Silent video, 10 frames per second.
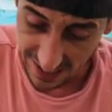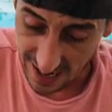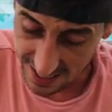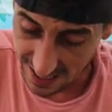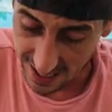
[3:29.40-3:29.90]

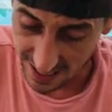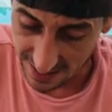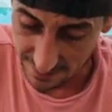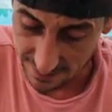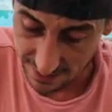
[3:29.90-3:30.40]
10
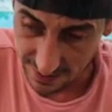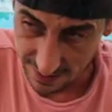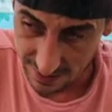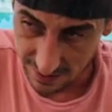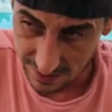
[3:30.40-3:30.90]
hit,
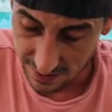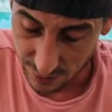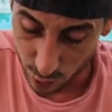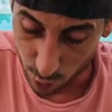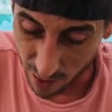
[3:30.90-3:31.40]

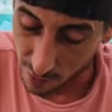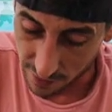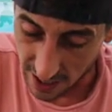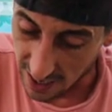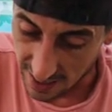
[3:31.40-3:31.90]
12
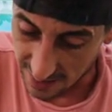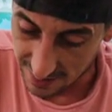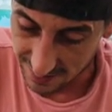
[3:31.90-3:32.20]
hit.